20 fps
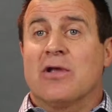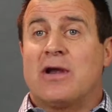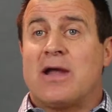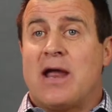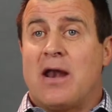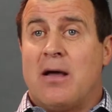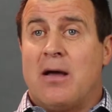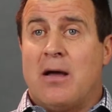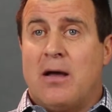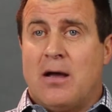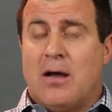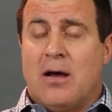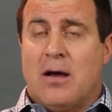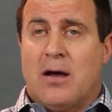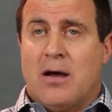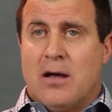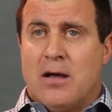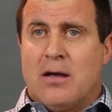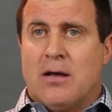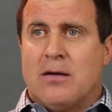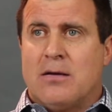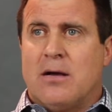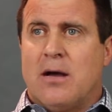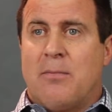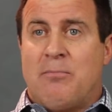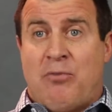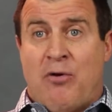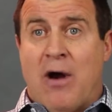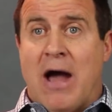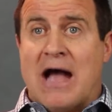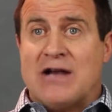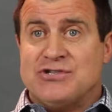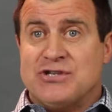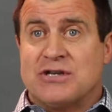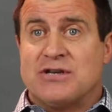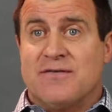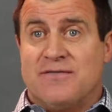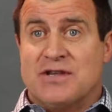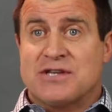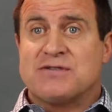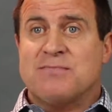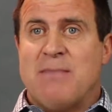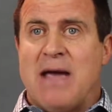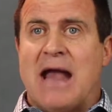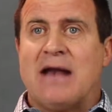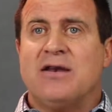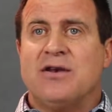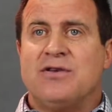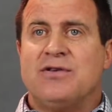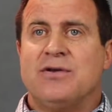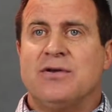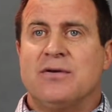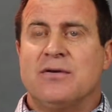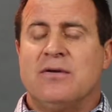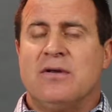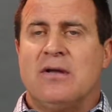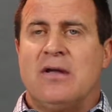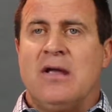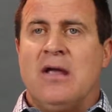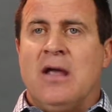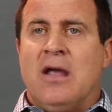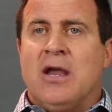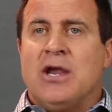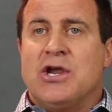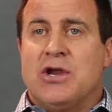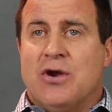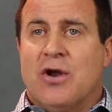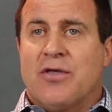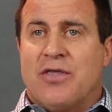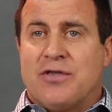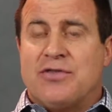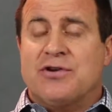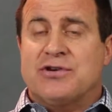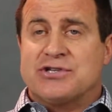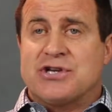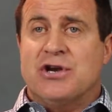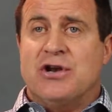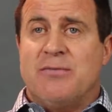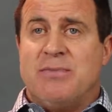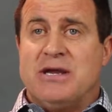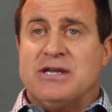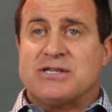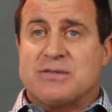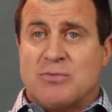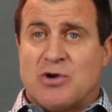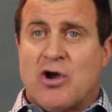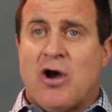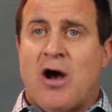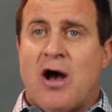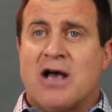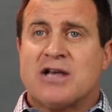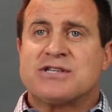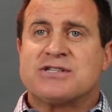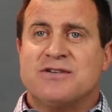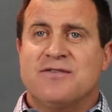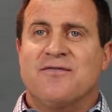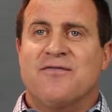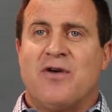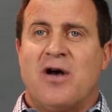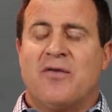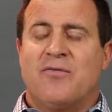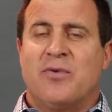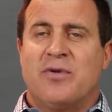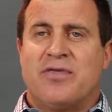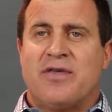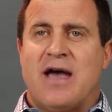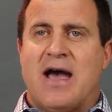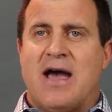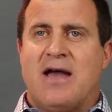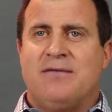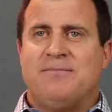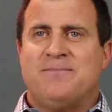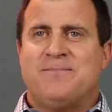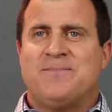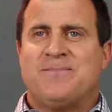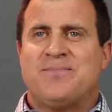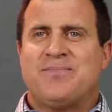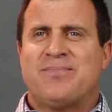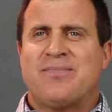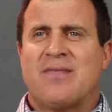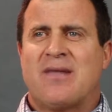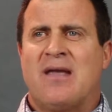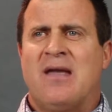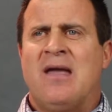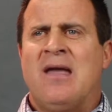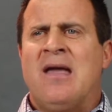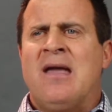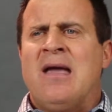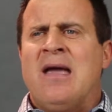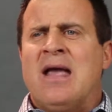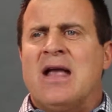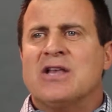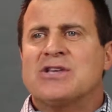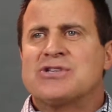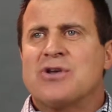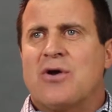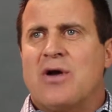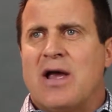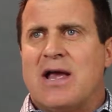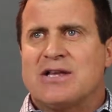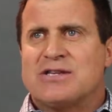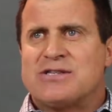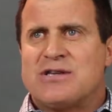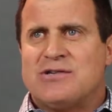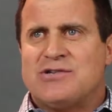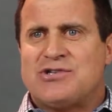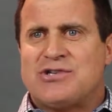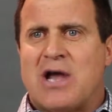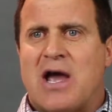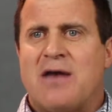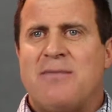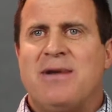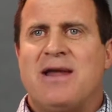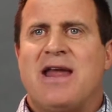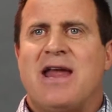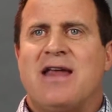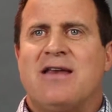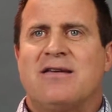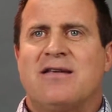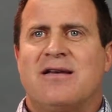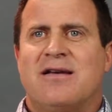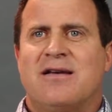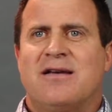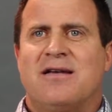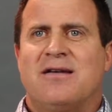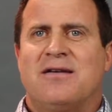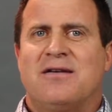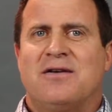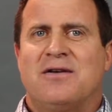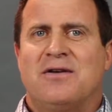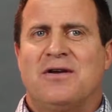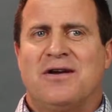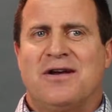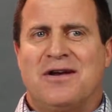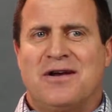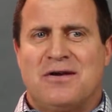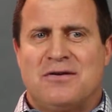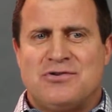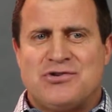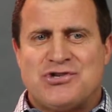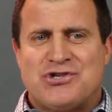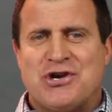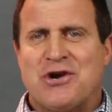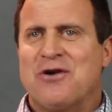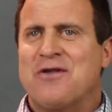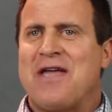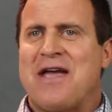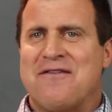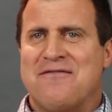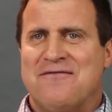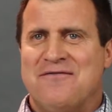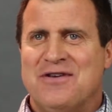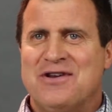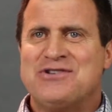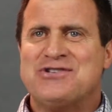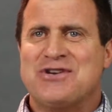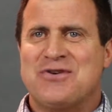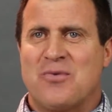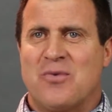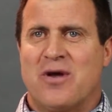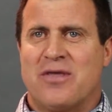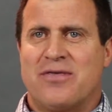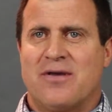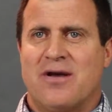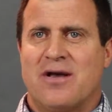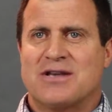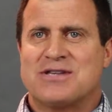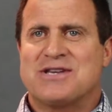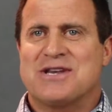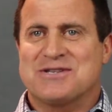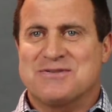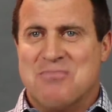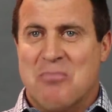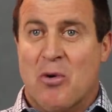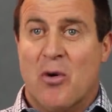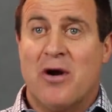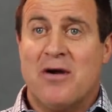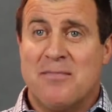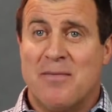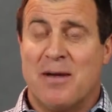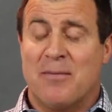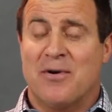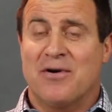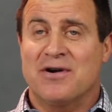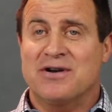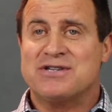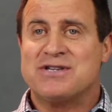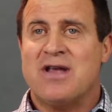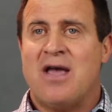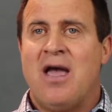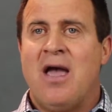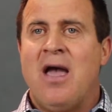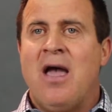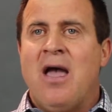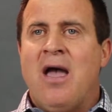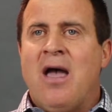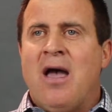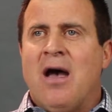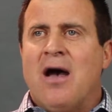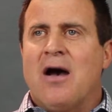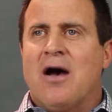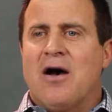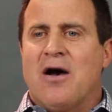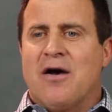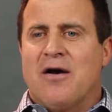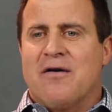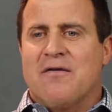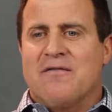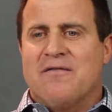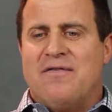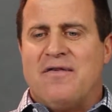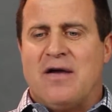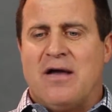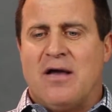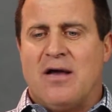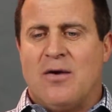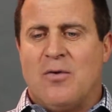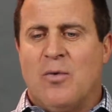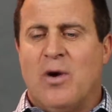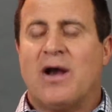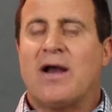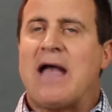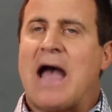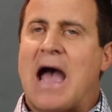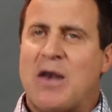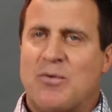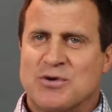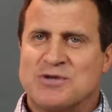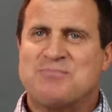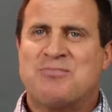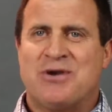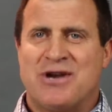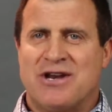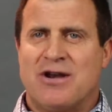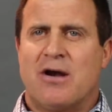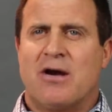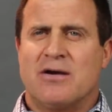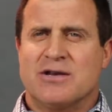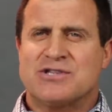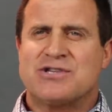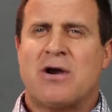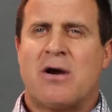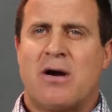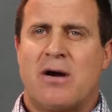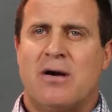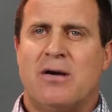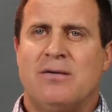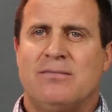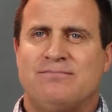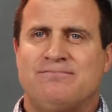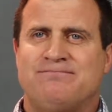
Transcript: look at a project of this magnitude, you know that there's going to be some cost involved with that. And so as Sean began to share that vision with us as board members of what God was putting on his heart,